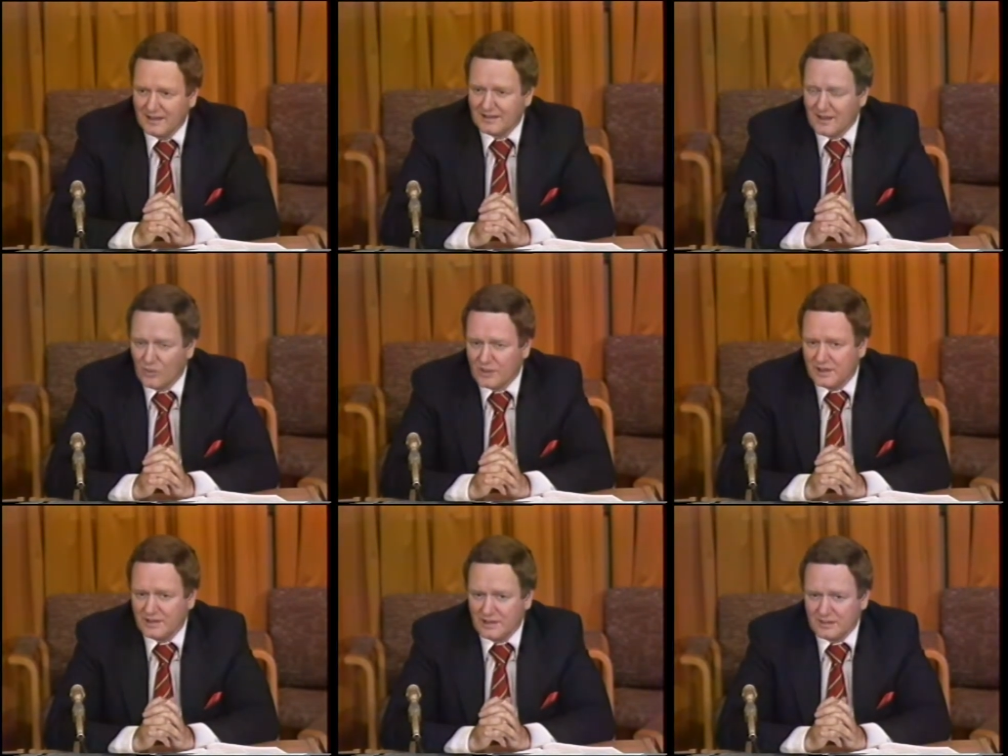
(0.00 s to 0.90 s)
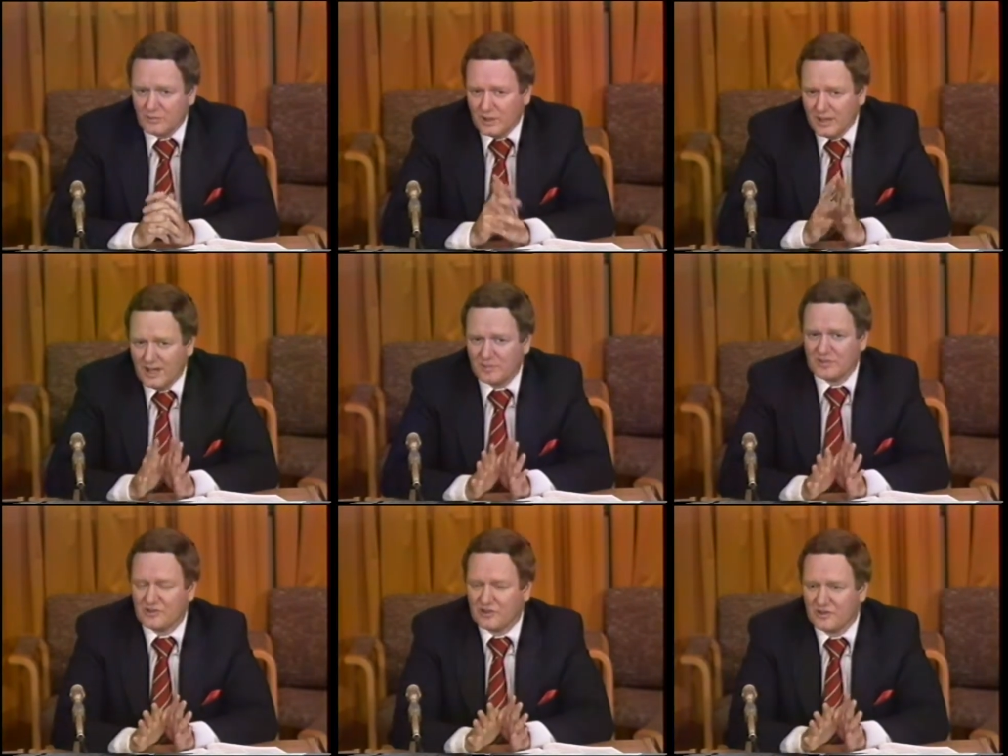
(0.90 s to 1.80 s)
Now, what do you get? What
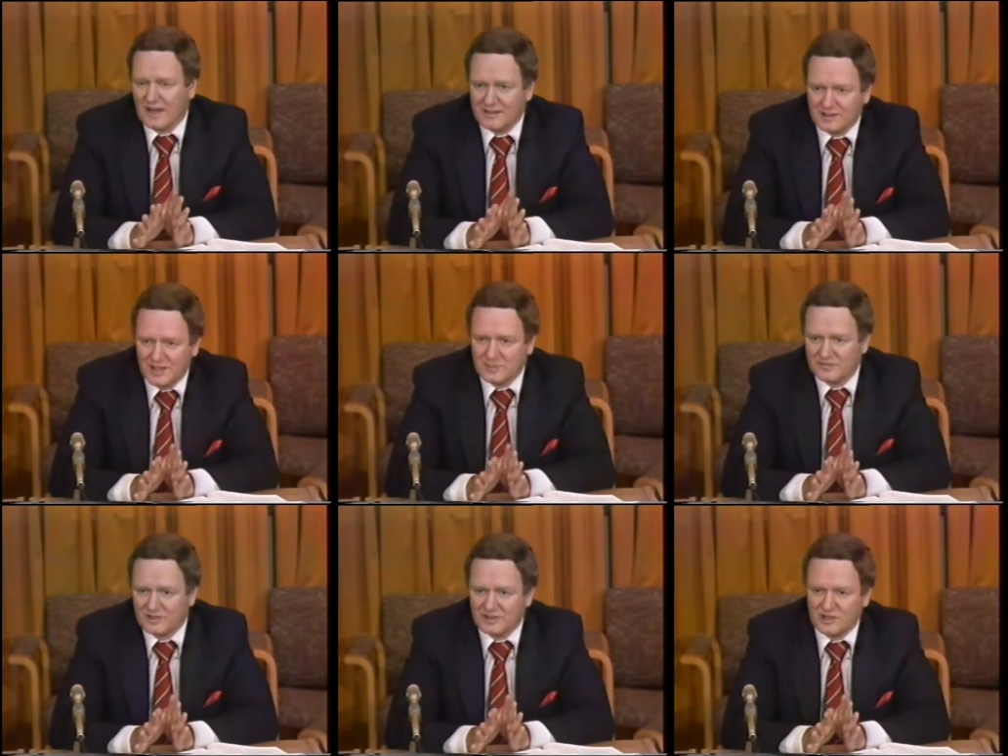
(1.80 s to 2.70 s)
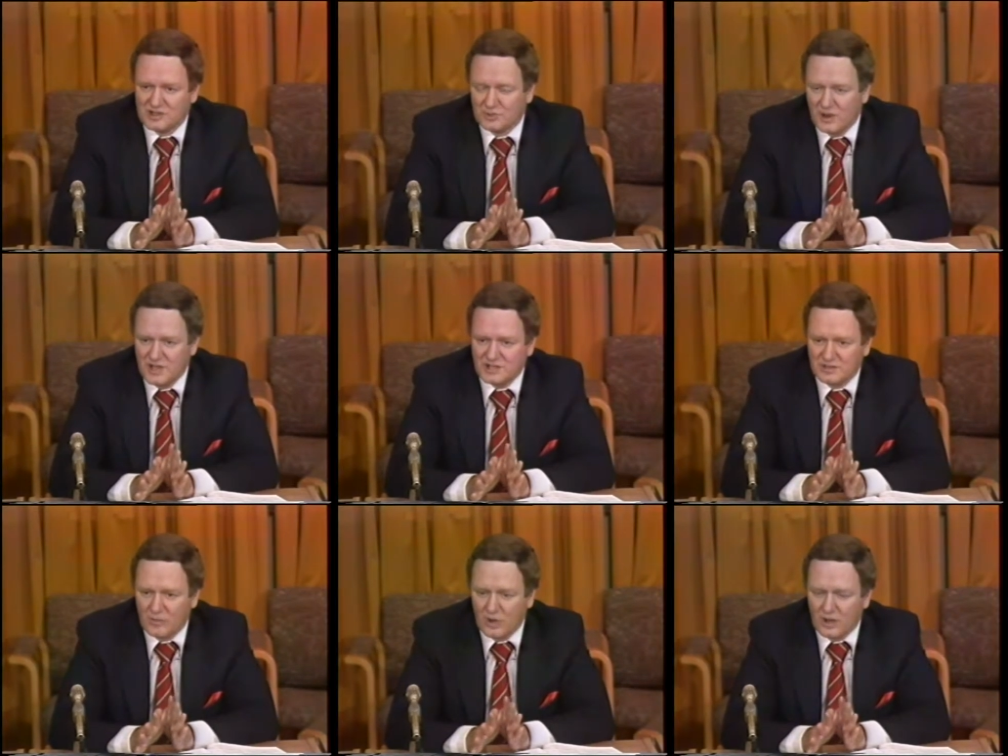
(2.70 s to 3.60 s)
happens in that type of a
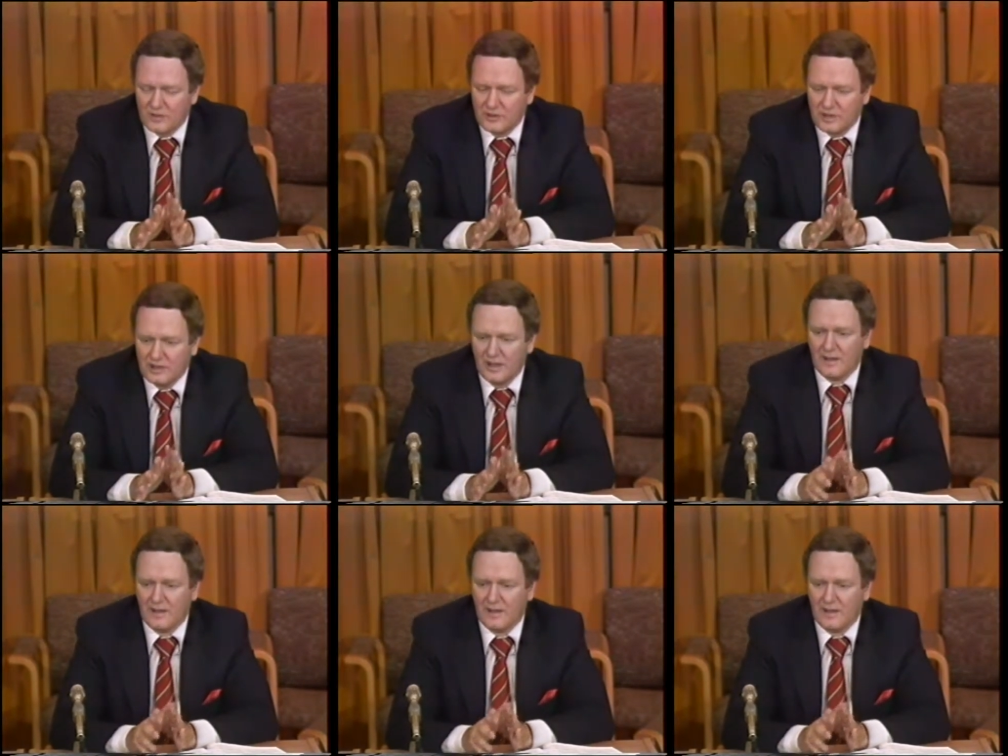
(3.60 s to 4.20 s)
situation where the,